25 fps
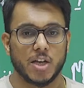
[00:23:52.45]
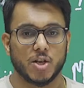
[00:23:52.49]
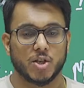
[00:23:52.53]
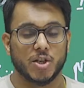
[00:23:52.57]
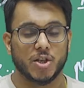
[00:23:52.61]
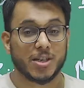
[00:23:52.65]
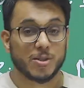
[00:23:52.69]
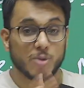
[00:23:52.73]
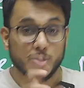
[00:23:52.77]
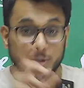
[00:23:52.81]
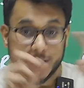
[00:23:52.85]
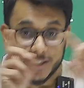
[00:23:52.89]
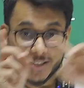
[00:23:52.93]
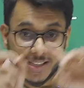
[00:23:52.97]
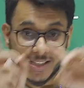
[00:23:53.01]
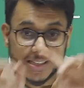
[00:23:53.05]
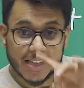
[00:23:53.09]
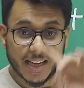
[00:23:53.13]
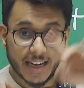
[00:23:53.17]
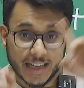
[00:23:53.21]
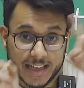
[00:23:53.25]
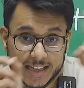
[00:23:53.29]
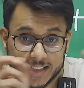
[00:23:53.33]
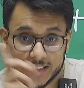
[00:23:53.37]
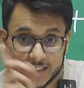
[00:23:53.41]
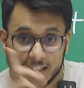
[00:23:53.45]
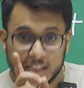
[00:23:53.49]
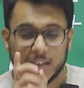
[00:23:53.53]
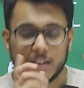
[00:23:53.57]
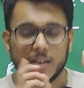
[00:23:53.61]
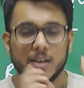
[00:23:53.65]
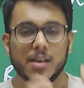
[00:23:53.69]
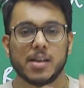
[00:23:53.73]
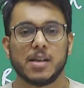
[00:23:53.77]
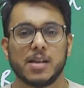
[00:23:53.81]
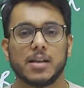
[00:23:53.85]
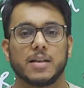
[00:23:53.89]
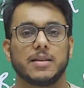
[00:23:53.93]
So this is the reason
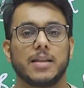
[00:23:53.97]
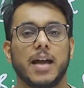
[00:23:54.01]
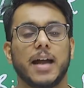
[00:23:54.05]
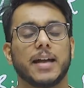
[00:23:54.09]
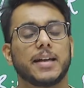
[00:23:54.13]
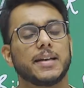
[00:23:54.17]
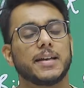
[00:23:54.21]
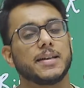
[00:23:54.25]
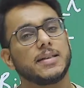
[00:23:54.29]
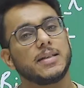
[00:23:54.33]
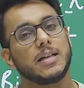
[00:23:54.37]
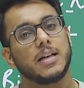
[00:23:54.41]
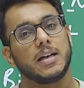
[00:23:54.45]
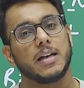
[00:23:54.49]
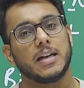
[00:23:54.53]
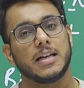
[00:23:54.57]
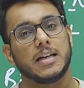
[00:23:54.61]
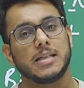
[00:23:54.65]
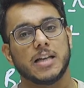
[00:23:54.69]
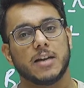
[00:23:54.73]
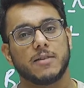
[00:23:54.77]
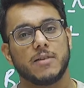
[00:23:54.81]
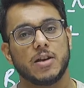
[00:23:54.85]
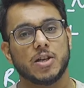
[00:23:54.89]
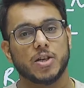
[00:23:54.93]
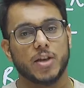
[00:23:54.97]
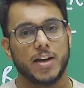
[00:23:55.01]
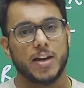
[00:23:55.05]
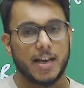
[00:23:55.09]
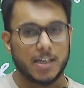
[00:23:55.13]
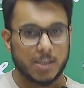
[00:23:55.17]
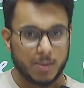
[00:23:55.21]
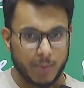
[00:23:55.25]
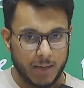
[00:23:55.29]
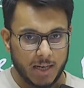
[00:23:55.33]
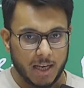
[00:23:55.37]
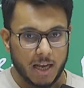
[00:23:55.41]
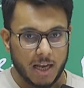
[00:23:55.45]
that reservation has been
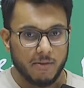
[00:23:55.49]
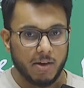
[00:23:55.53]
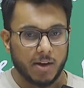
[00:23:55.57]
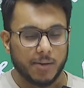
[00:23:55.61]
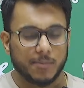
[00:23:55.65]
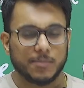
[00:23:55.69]
given.